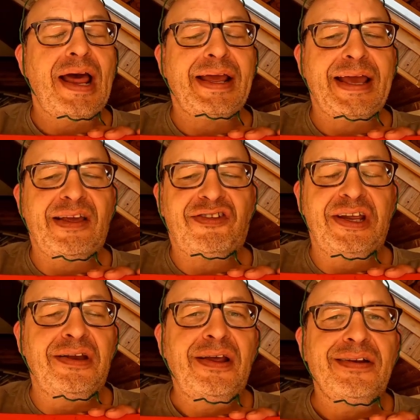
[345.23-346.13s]
like as
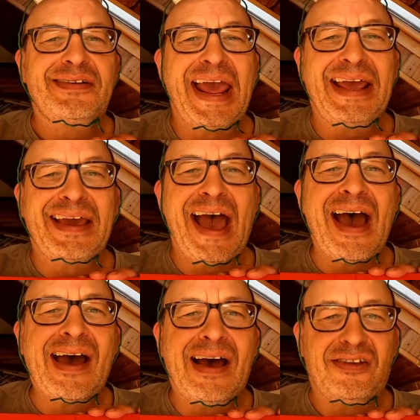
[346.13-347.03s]
in
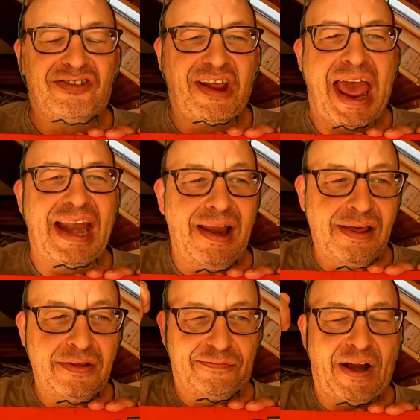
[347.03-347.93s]
Tenkara style
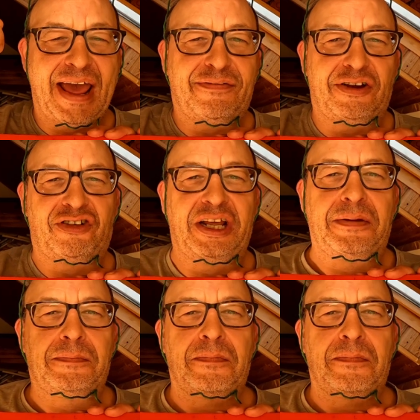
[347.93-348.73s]
fly fishing.